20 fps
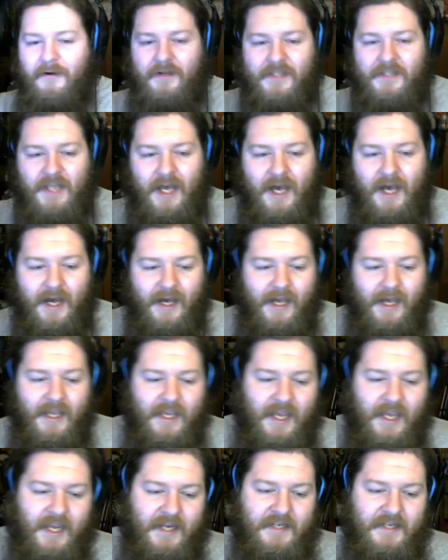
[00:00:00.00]
is high
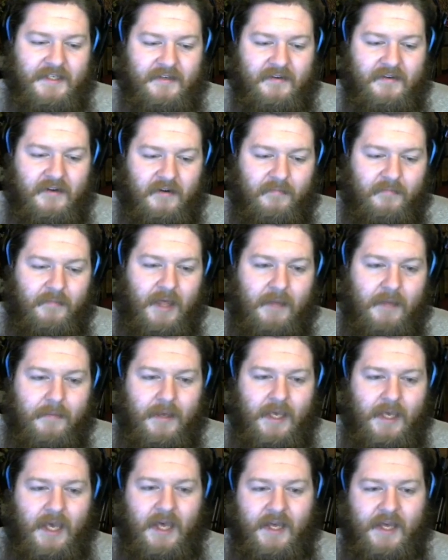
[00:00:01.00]
A tier,
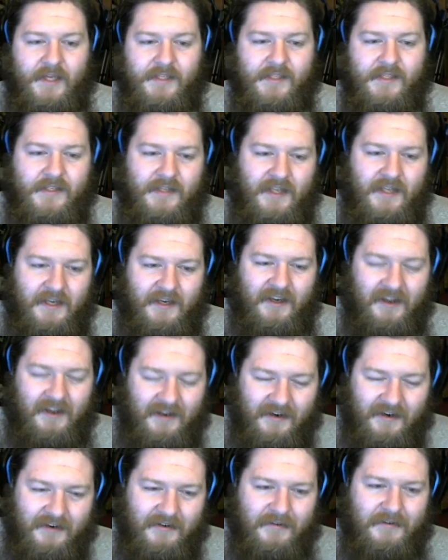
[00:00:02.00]
maybe S
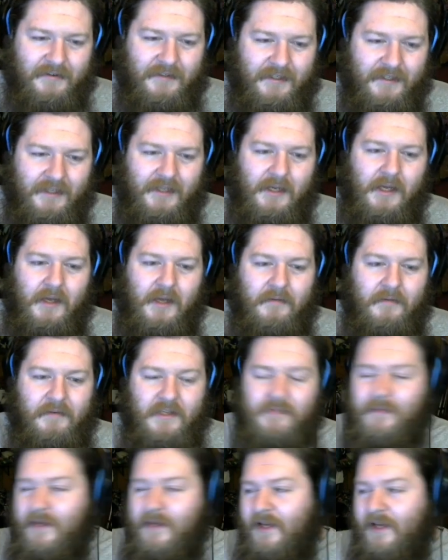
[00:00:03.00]
tier.
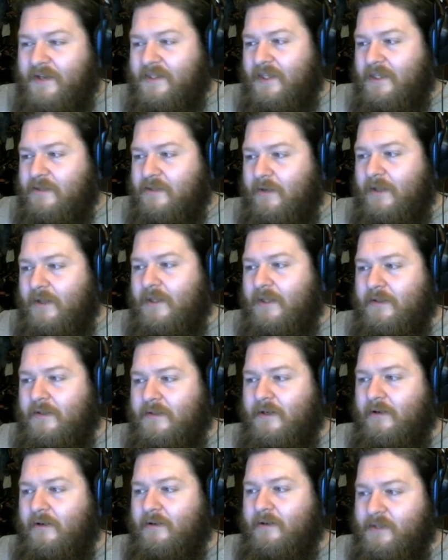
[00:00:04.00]
Just because of the strength and
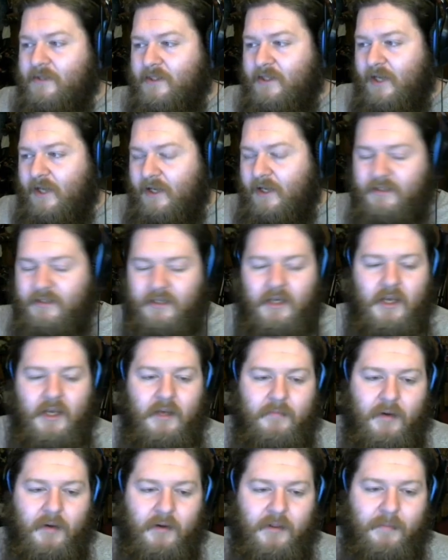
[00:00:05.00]
endurance it gets.
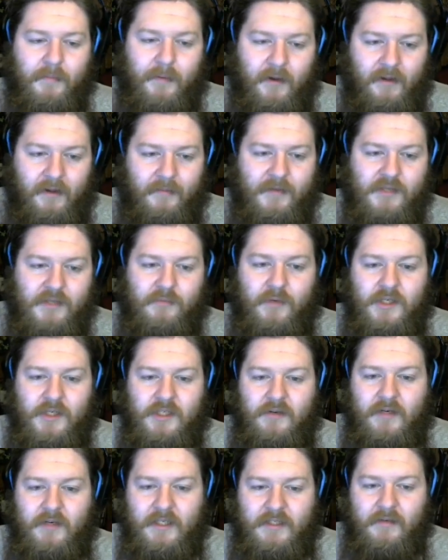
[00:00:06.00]
But the problem is,
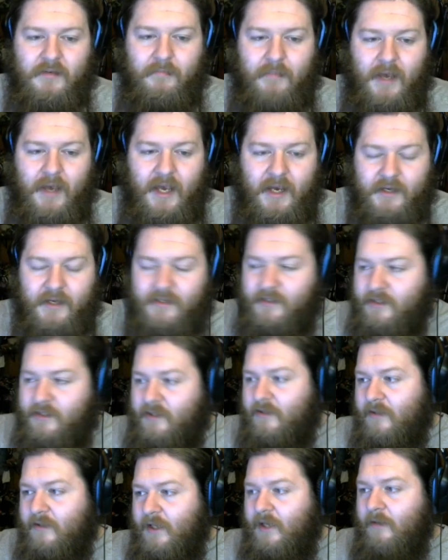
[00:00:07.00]
once you get to max,
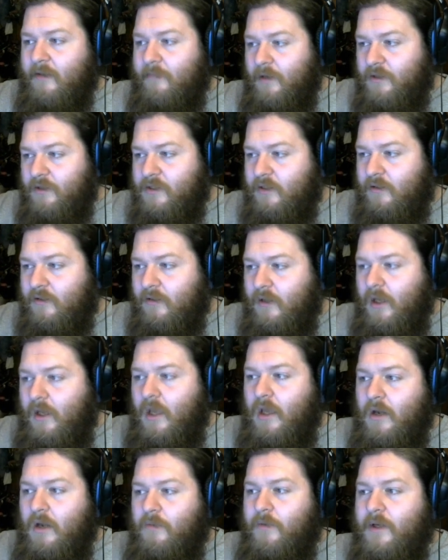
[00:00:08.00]
like, emotion,
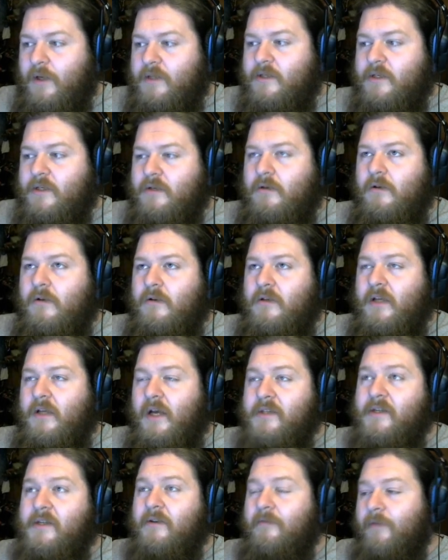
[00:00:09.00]
which
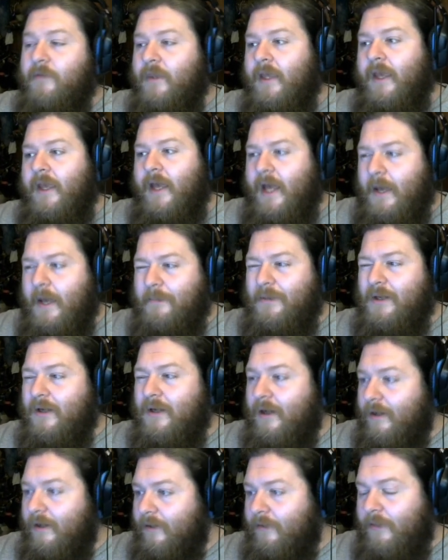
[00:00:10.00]
doesn't really happen
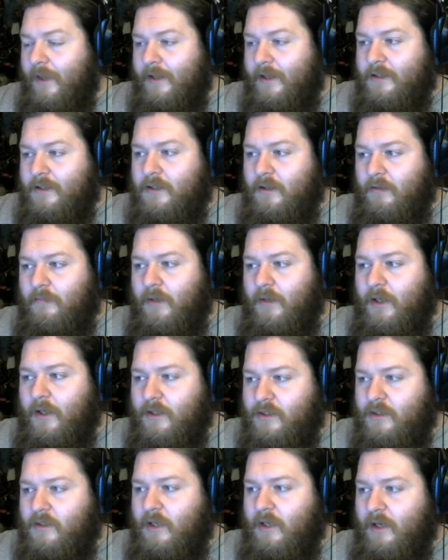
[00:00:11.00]
all that too
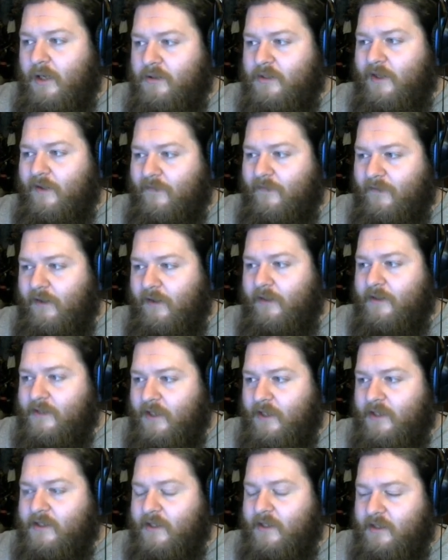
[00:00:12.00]
much outside of
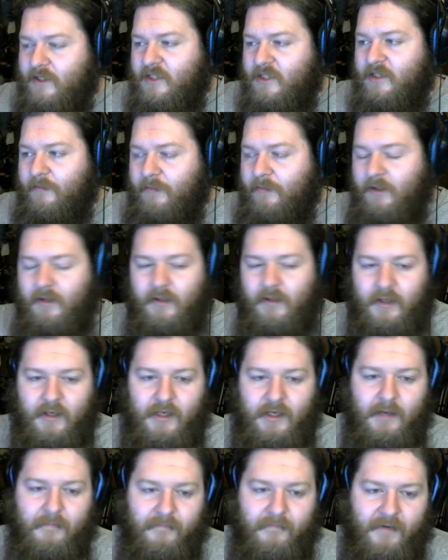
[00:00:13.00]
realization in some of the late
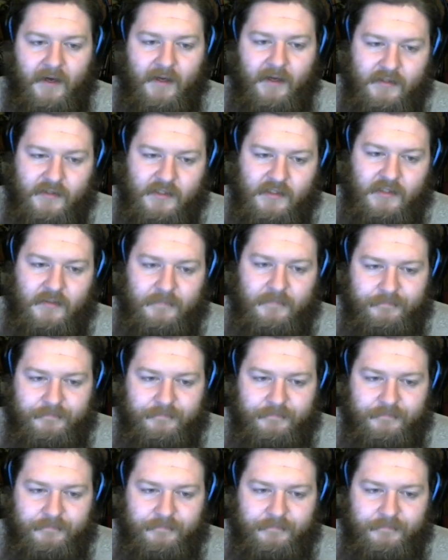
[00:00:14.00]
game fights,